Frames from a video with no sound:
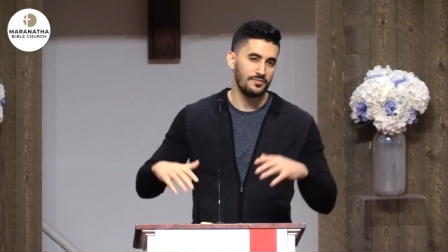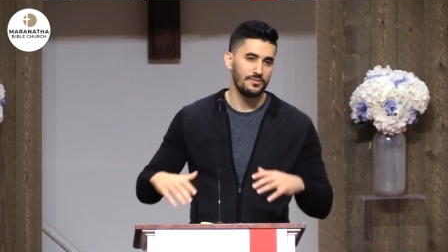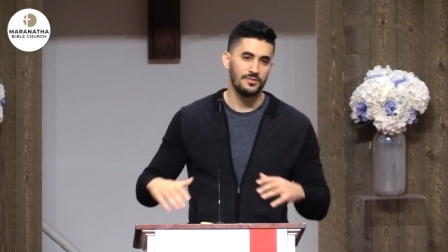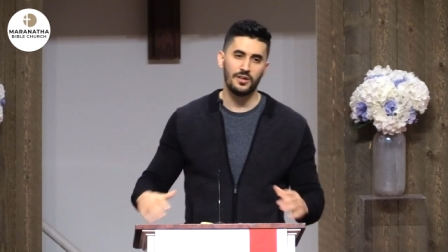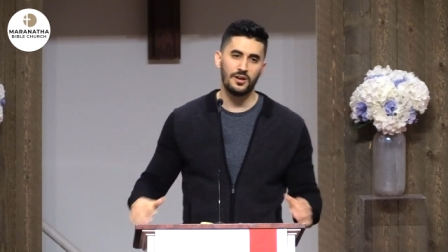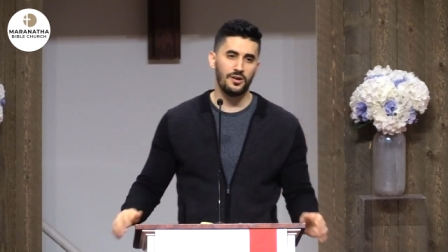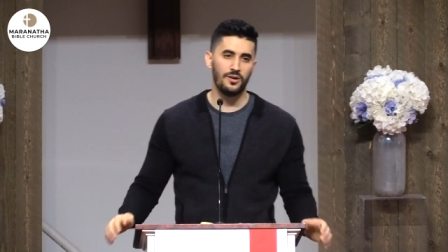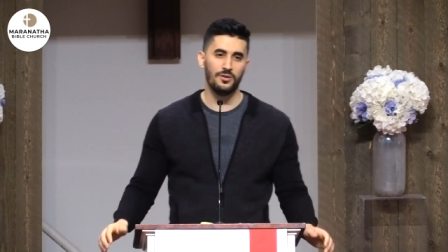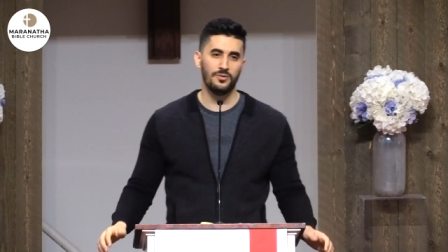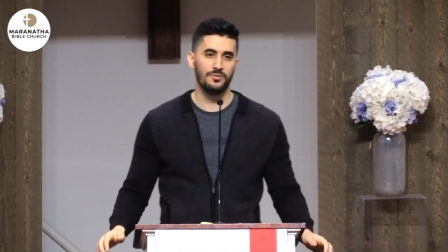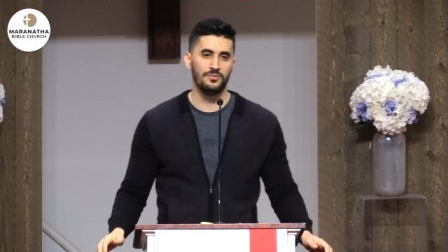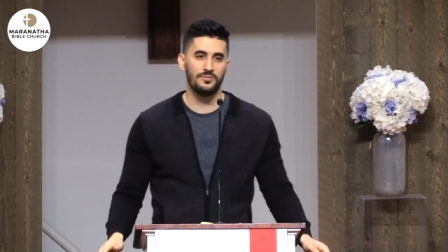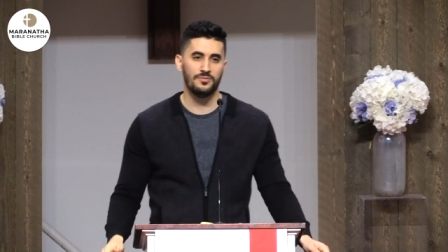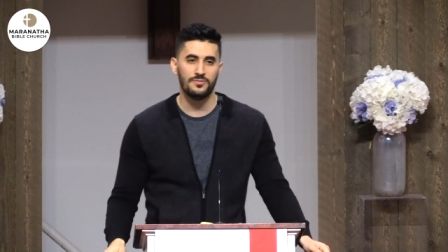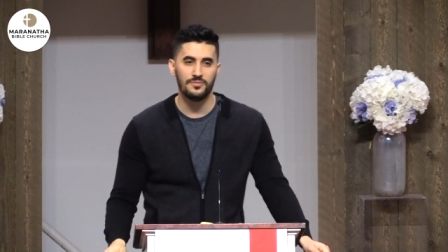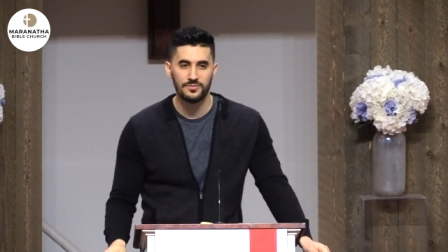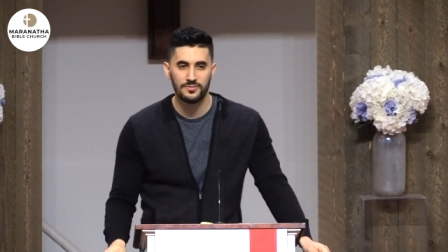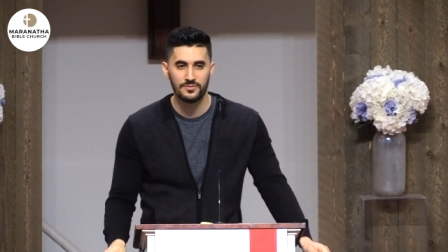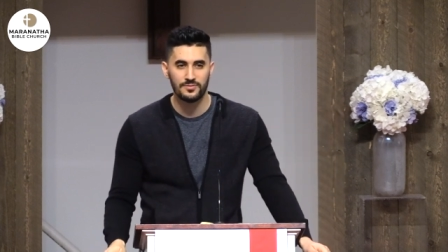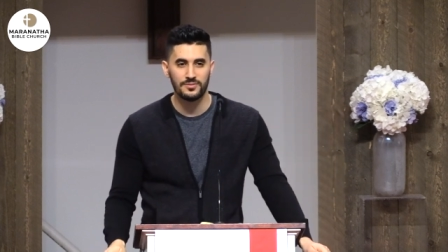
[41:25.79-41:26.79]
No,
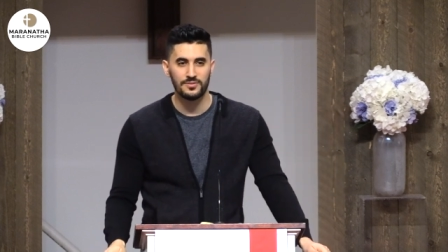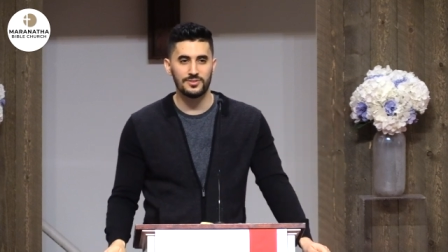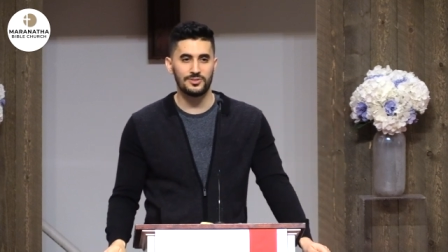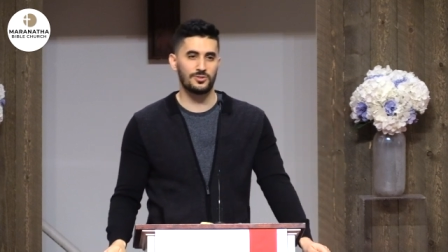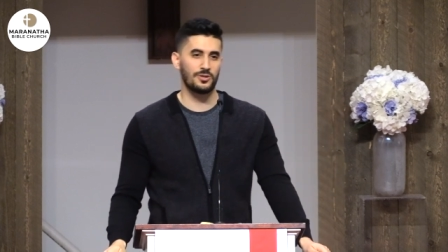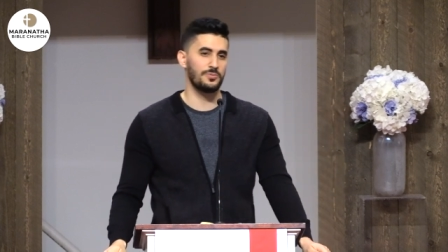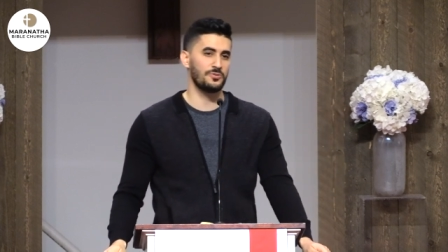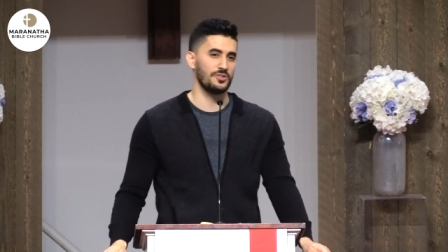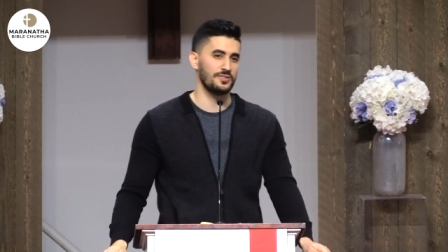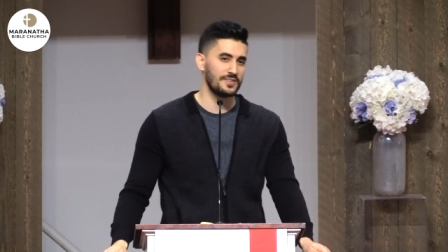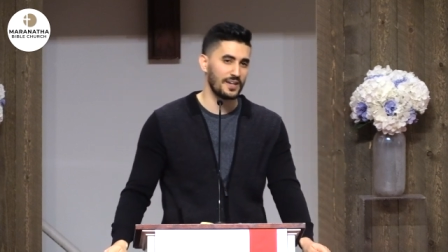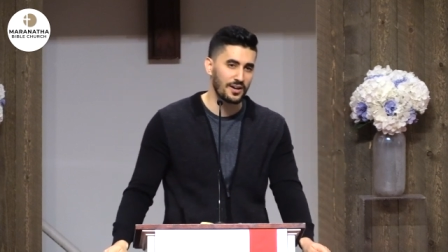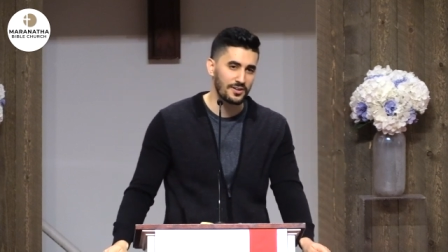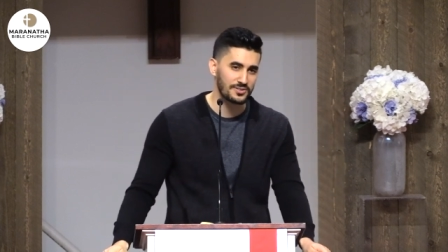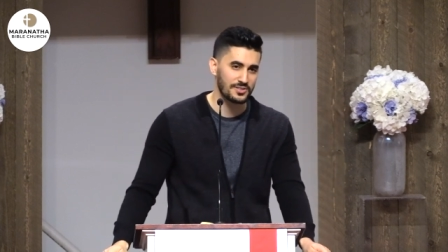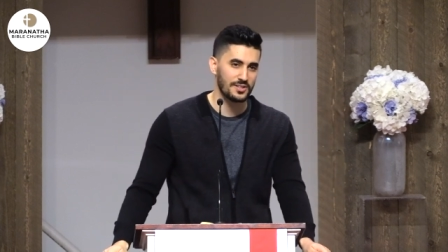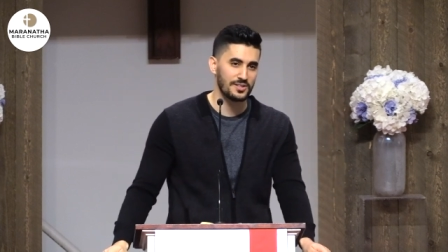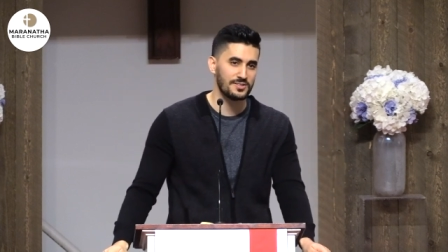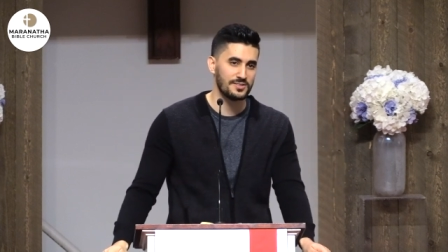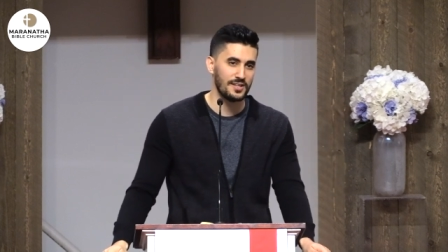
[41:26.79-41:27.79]
the scripture
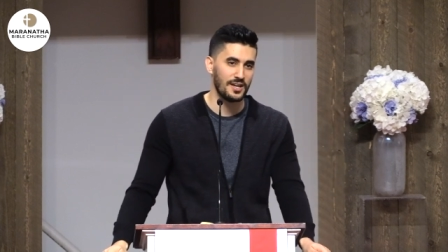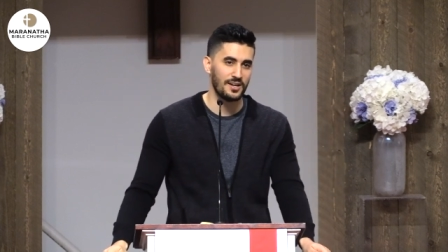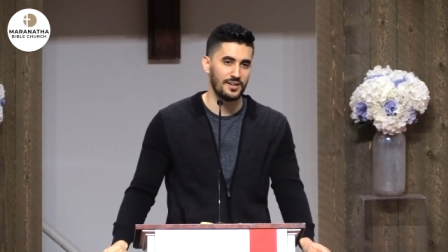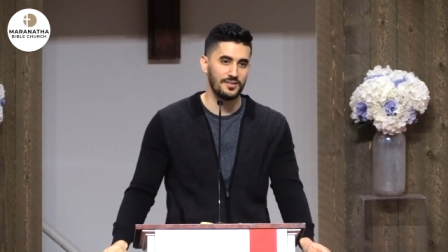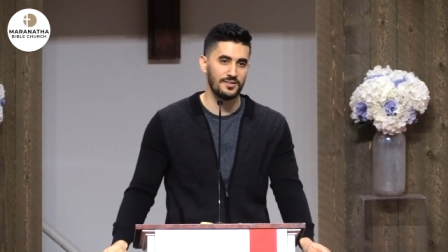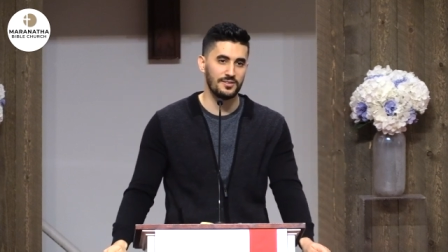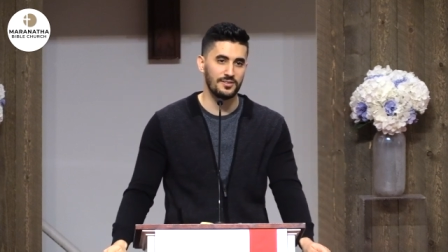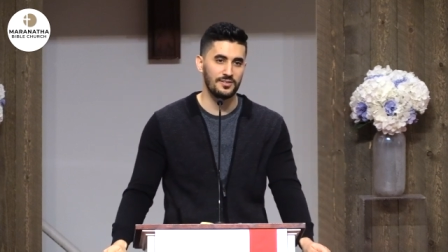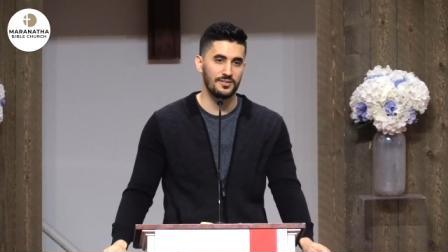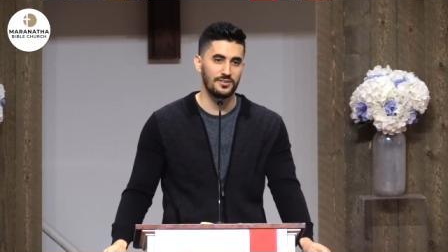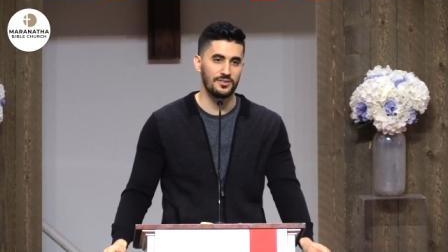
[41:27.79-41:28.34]
tells us that